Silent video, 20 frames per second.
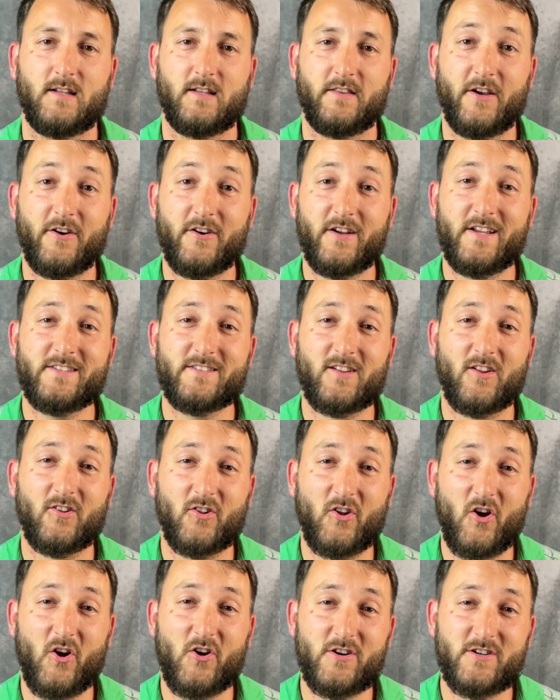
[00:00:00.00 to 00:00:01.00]
There is a
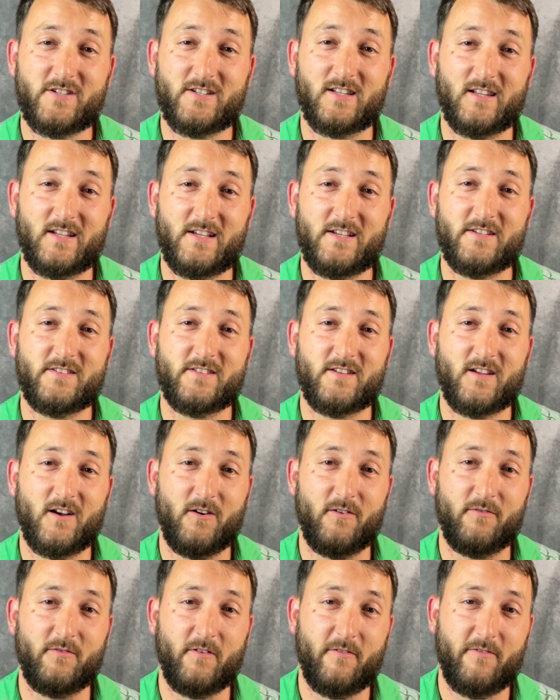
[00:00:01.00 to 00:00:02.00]
large list
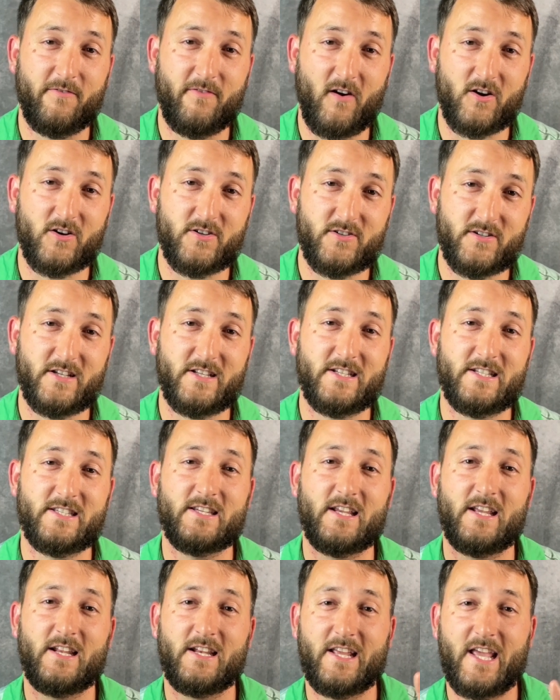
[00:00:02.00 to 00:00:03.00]
of
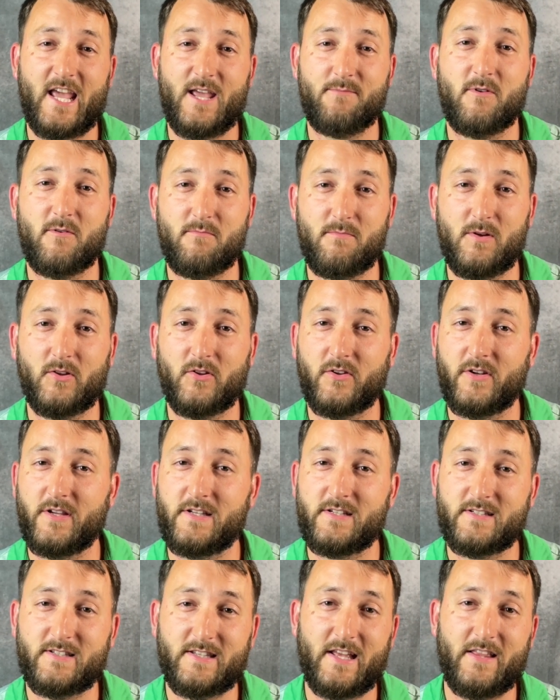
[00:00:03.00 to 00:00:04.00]
functions and
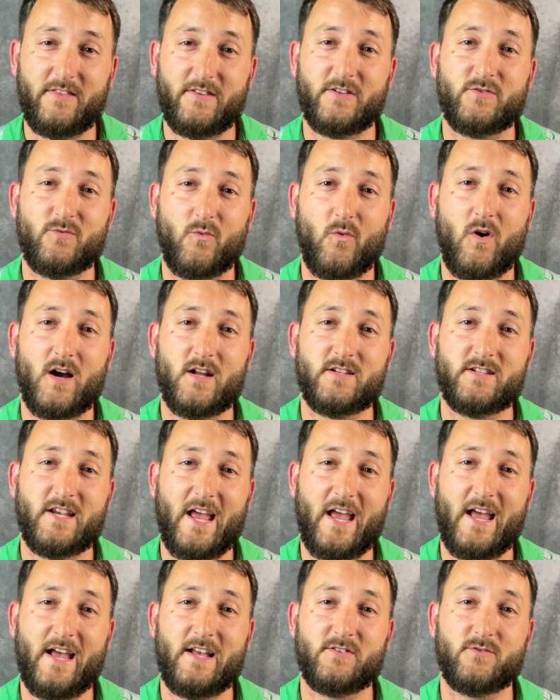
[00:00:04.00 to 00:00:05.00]
capabilities that this watch
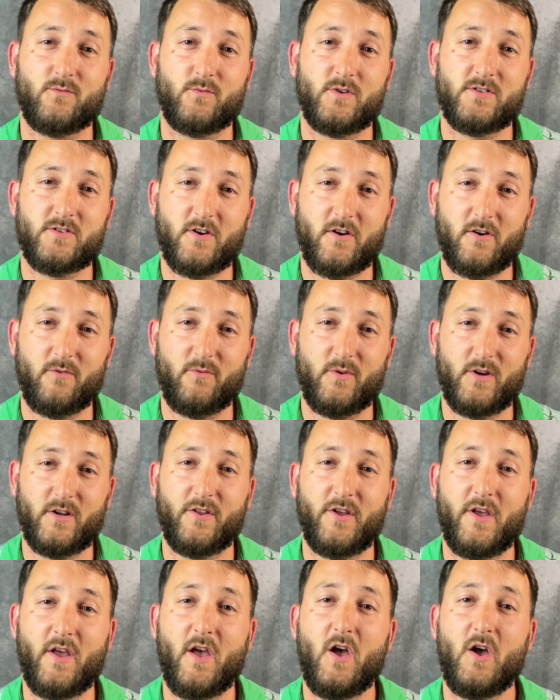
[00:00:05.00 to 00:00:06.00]
has, which are
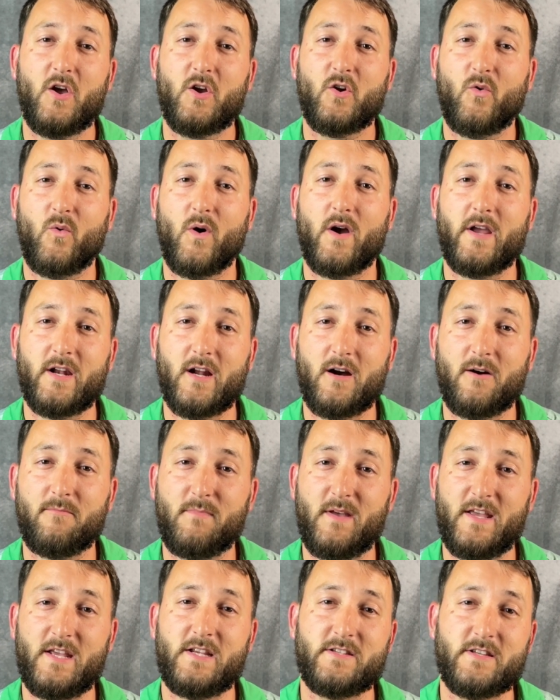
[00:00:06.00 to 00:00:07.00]
really quite
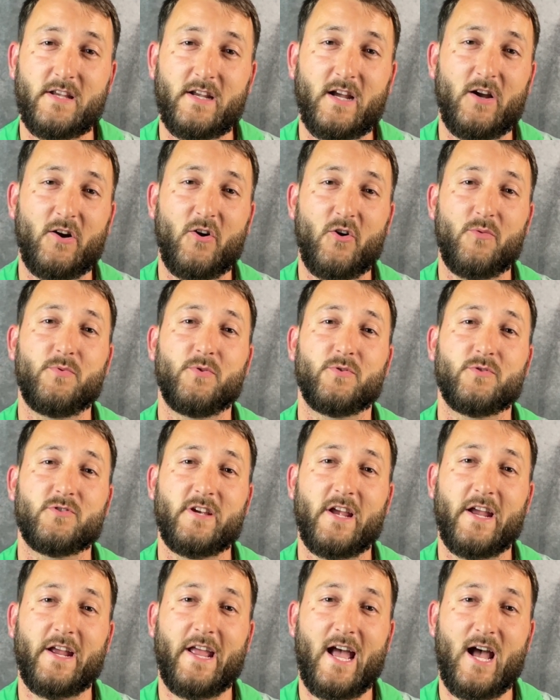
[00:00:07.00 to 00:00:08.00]
amazing. I hope you'll
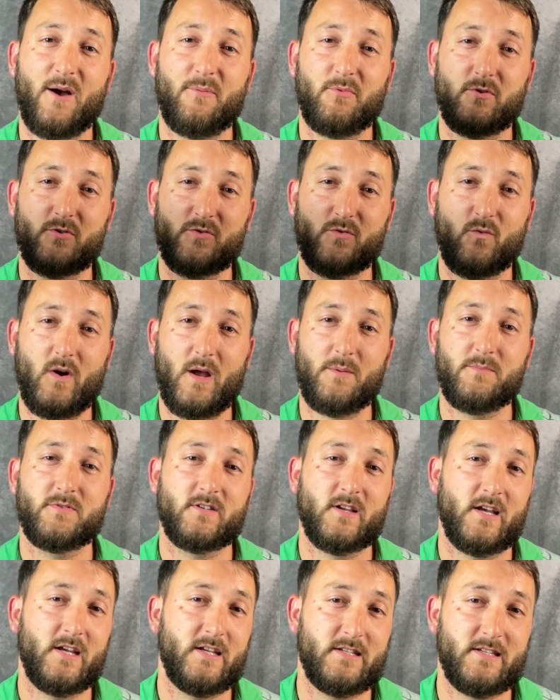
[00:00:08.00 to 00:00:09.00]
check Apple's
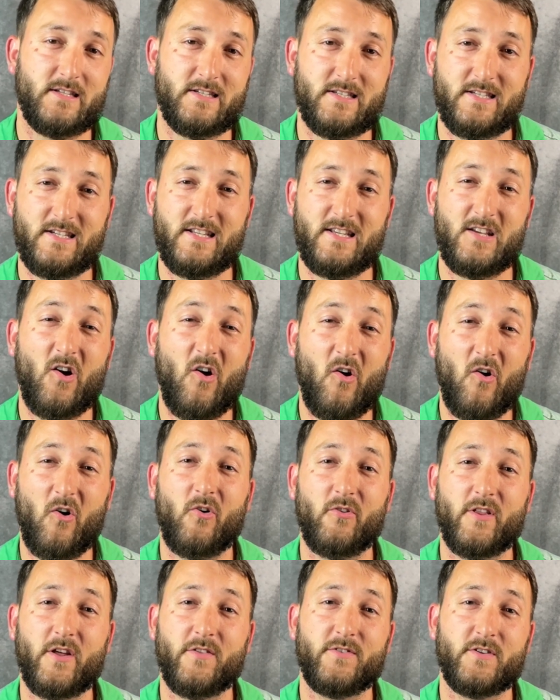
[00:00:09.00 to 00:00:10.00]
website to see
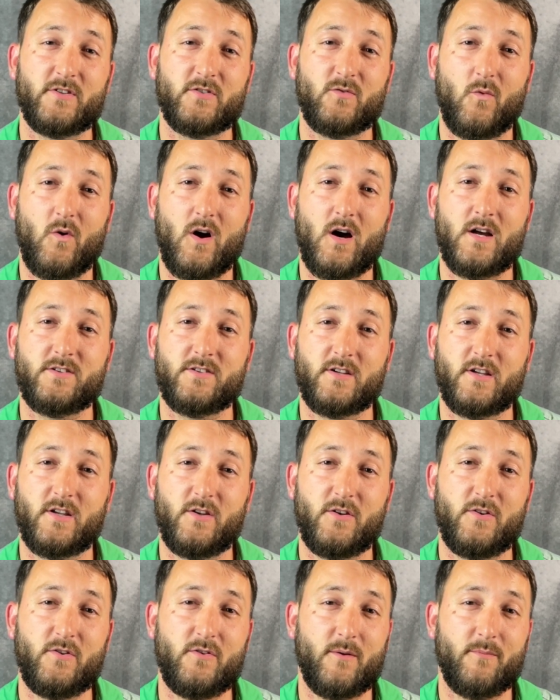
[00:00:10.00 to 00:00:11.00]
all that this watch
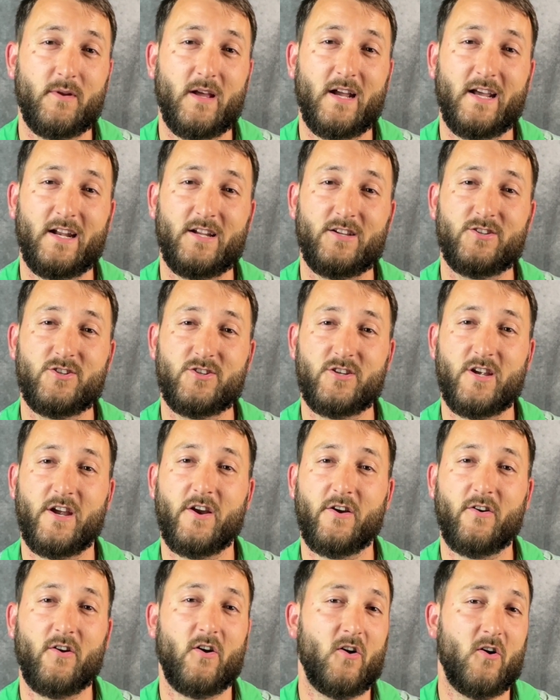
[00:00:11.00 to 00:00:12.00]
can do. I'm not going to
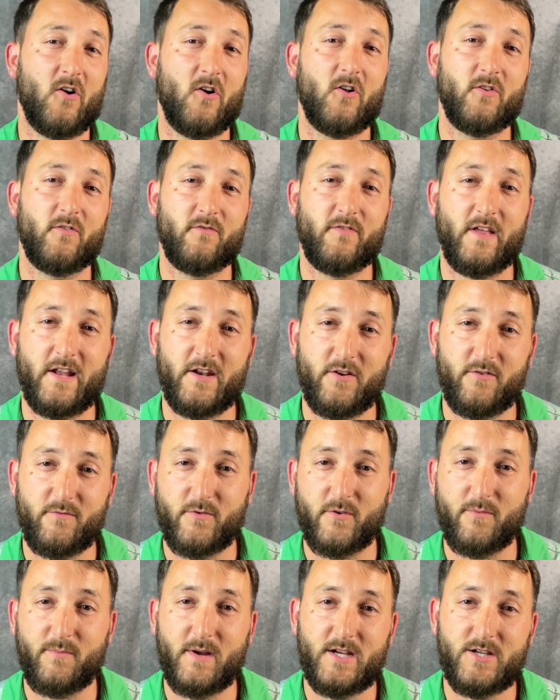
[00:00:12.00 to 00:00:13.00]
share all of that
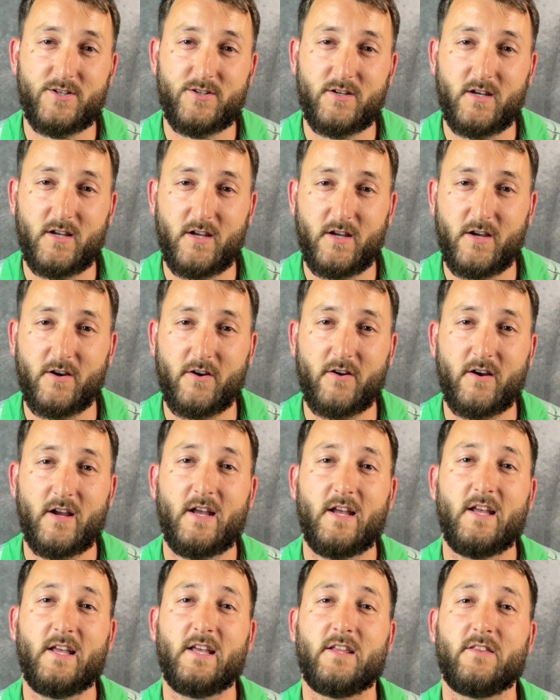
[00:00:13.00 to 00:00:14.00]
information here
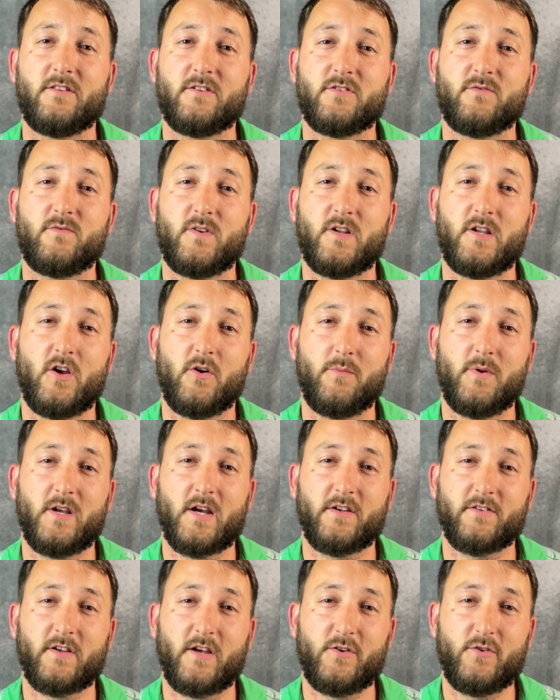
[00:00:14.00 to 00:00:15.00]
in this video
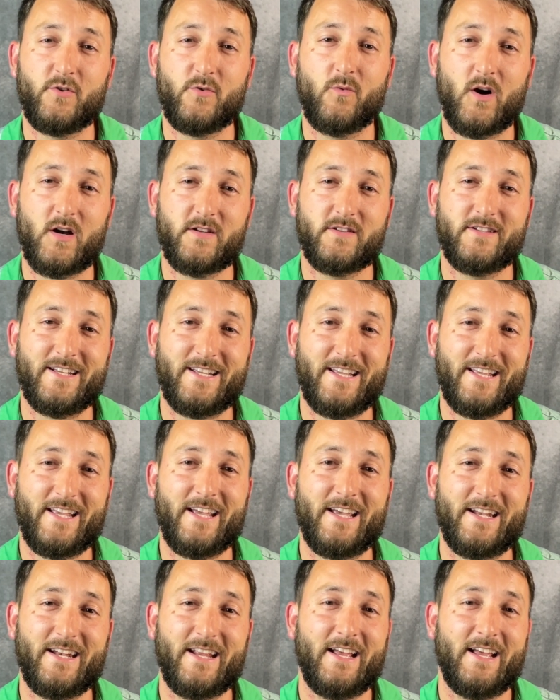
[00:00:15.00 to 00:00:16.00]
because I do want to
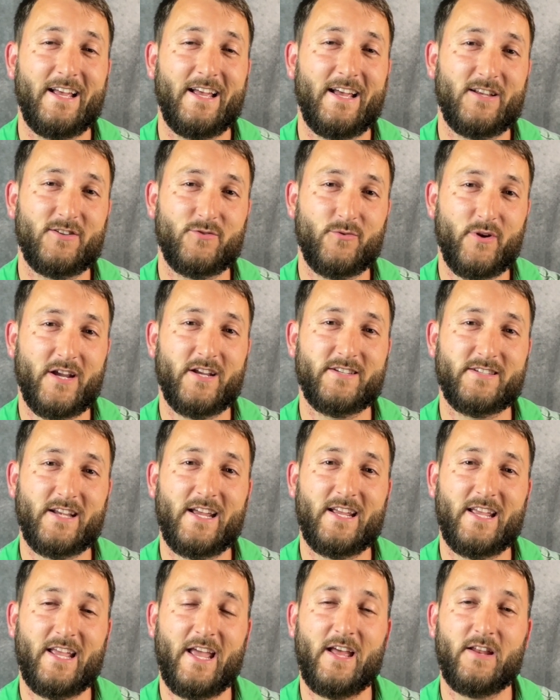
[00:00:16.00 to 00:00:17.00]
get as quick as
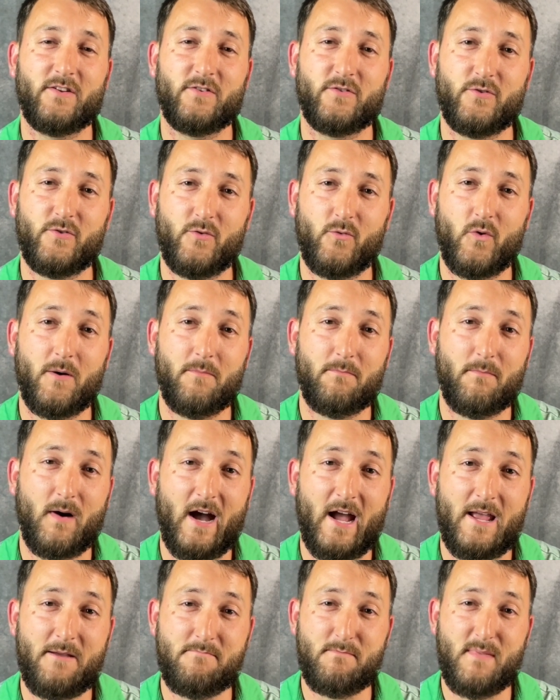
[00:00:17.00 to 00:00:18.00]
I can to what
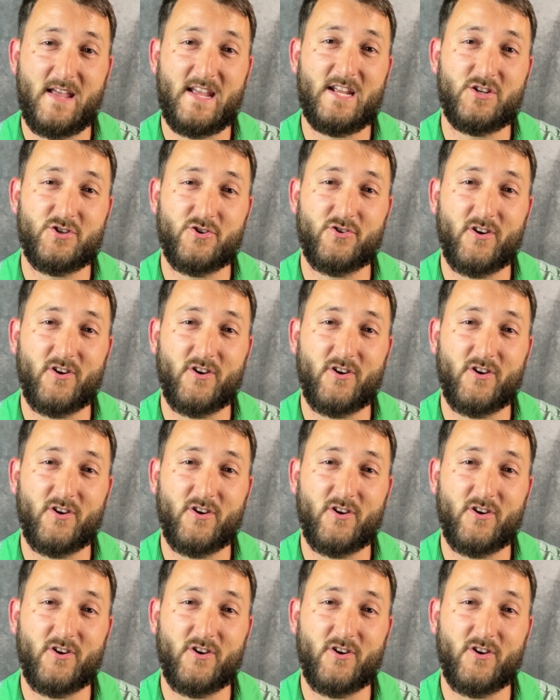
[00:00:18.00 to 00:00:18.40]
my major